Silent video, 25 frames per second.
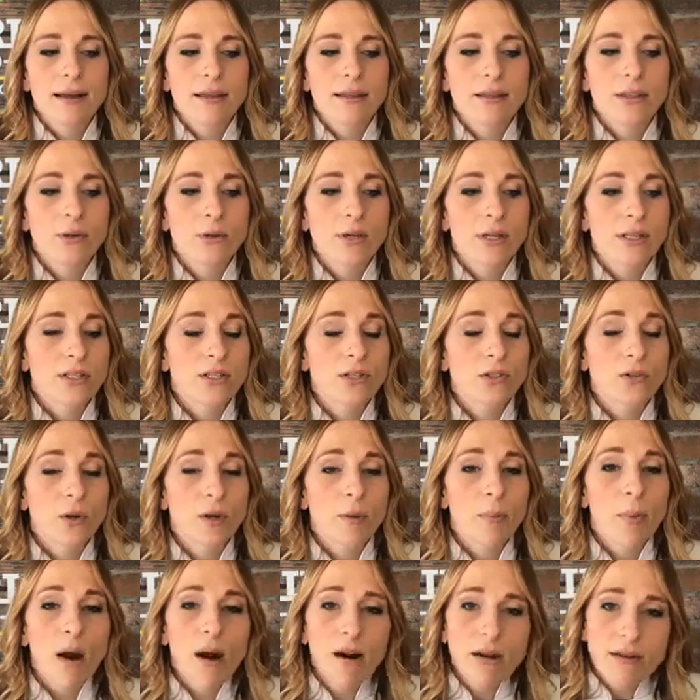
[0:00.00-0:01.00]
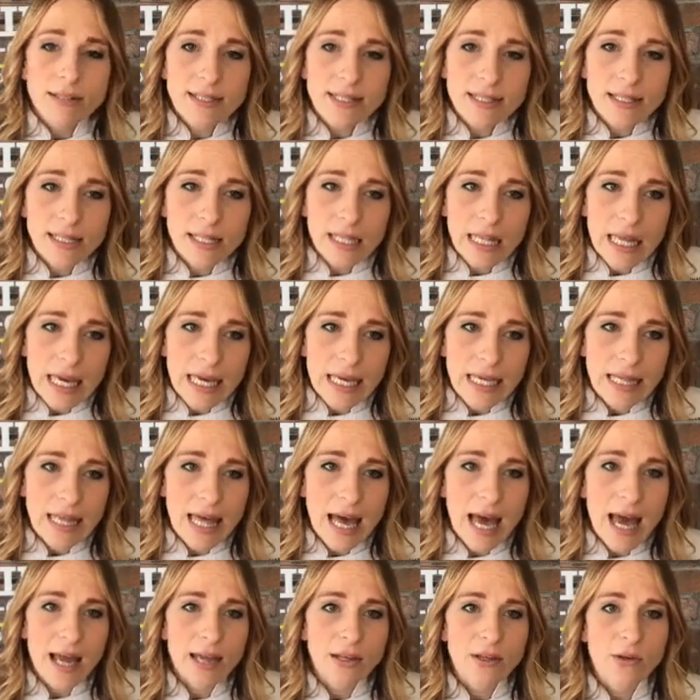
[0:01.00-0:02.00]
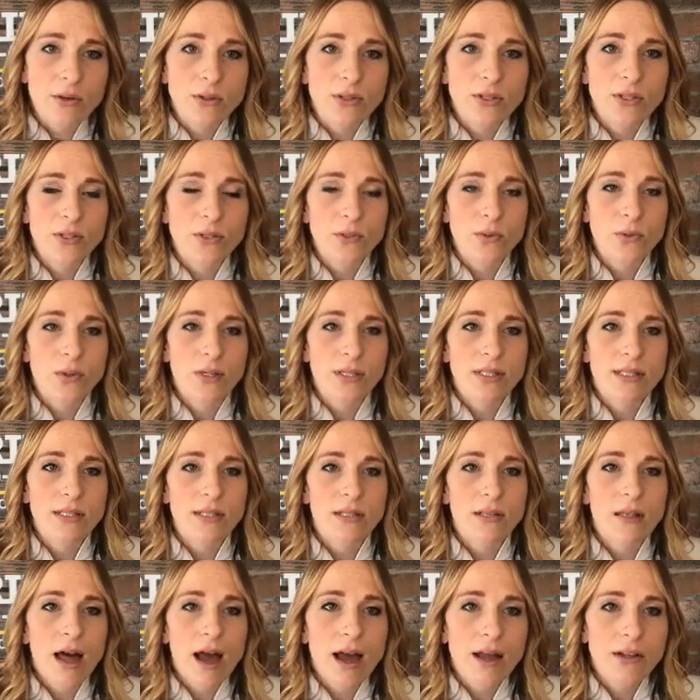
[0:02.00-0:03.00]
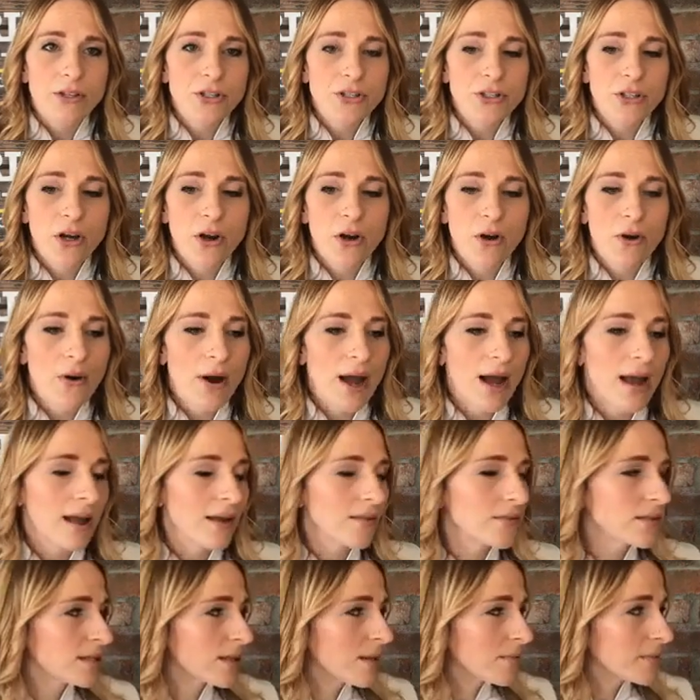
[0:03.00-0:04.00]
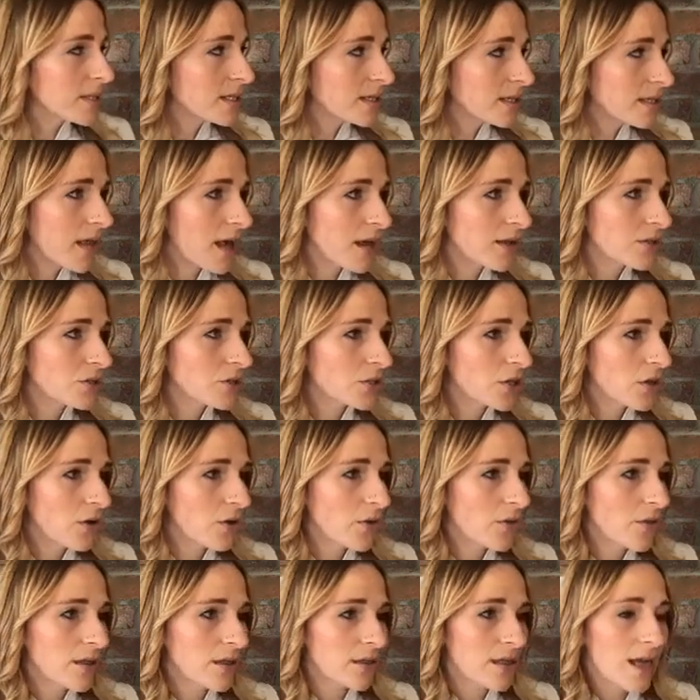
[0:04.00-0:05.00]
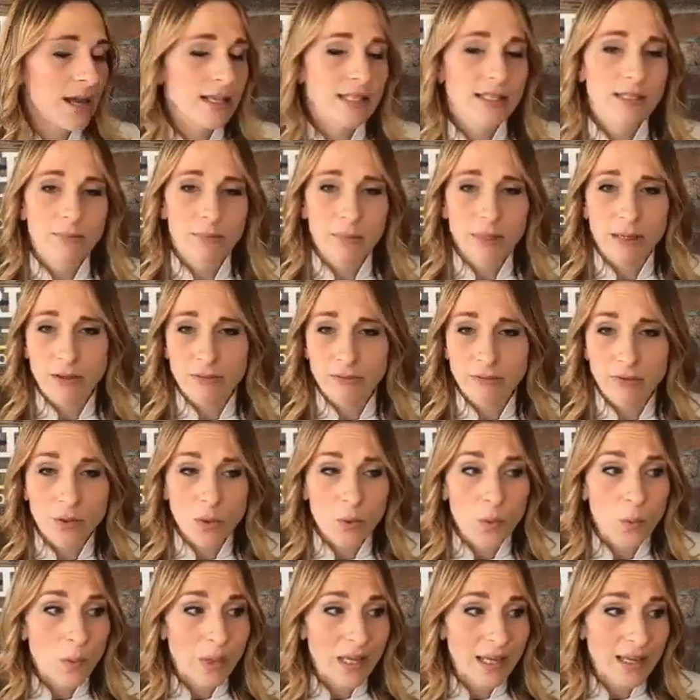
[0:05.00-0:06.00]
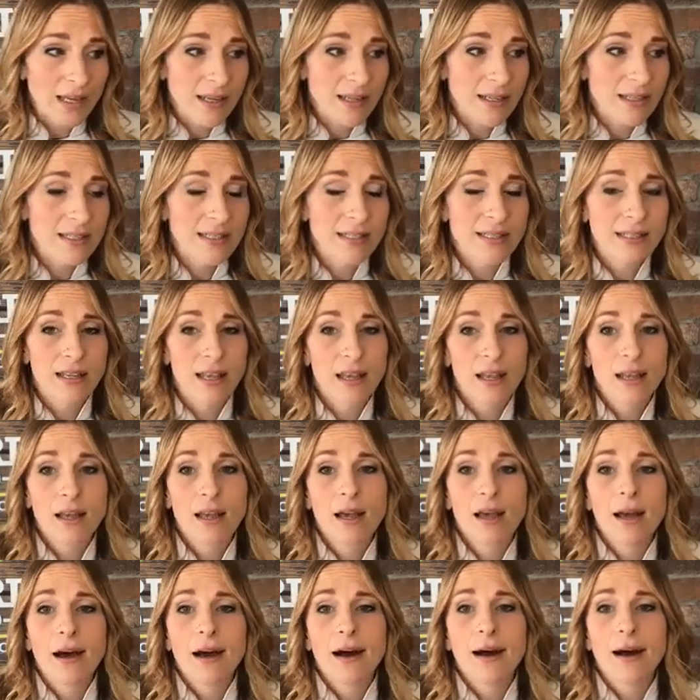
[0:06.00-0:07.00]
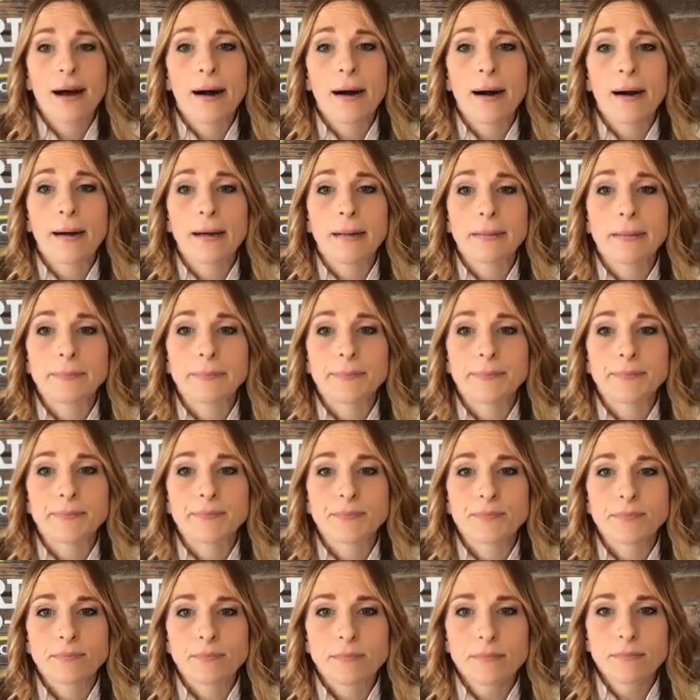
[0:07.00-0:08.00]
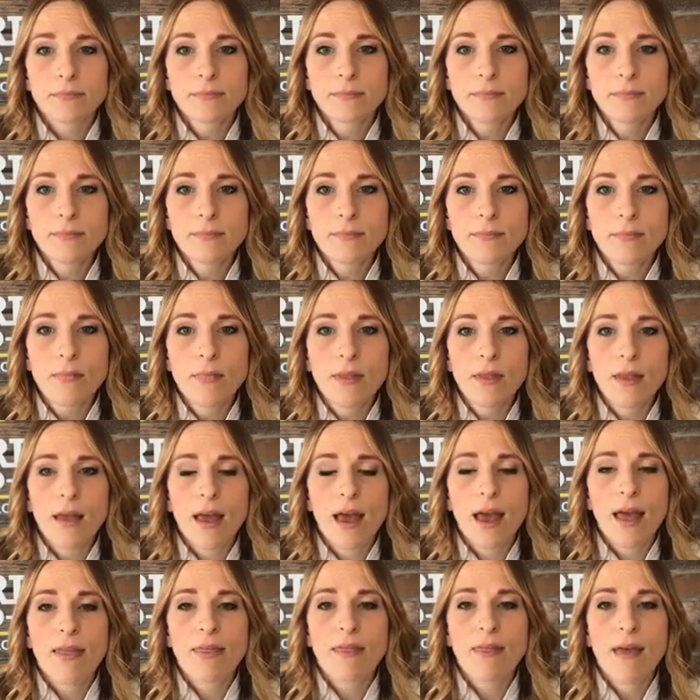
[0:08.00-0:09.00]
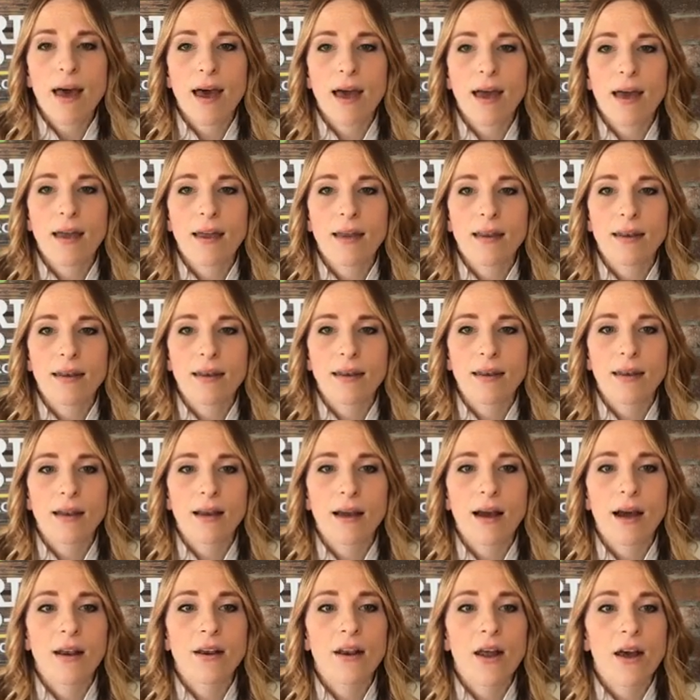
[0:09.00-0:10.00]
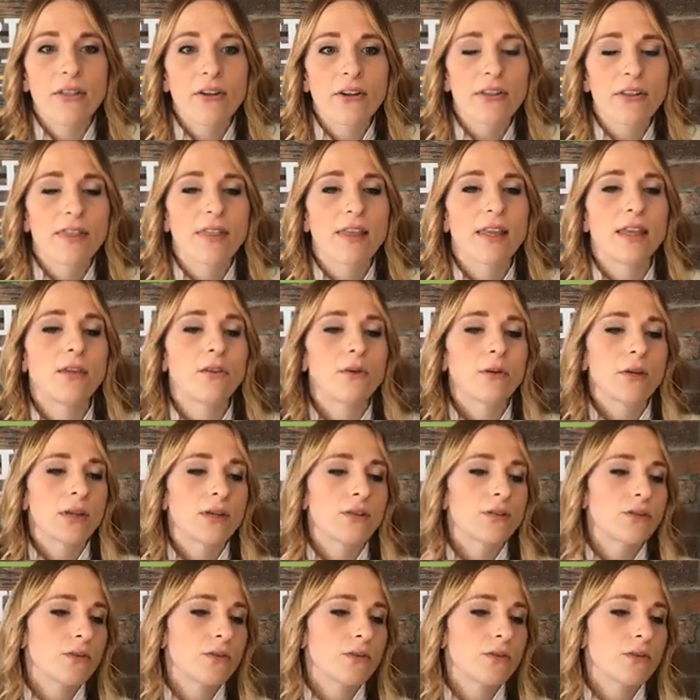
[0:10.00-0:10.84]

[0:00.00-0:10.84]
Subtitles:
You can store parsley like that. You can store cilantro. I have some cilantro that lasts me a few weeks. And then another thing you can